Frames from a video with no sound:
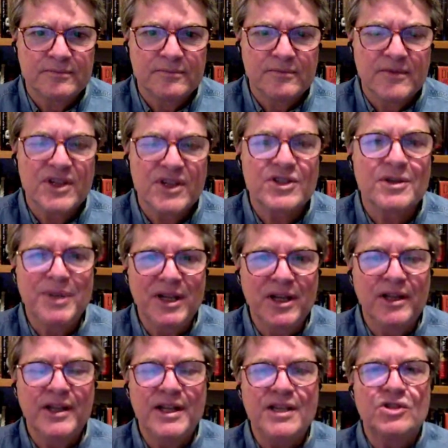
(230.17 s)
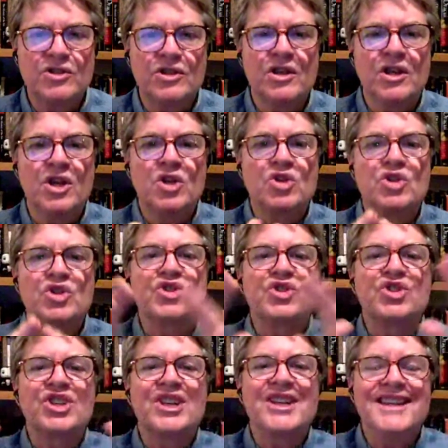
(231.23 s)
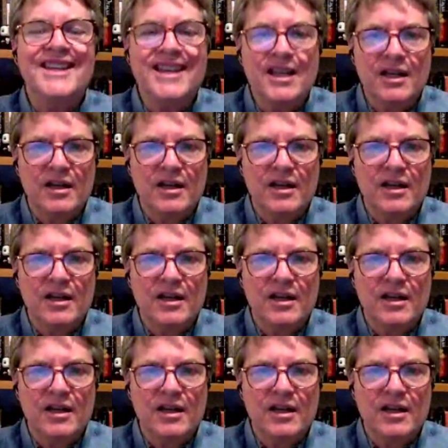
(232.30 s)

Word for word: This ability to see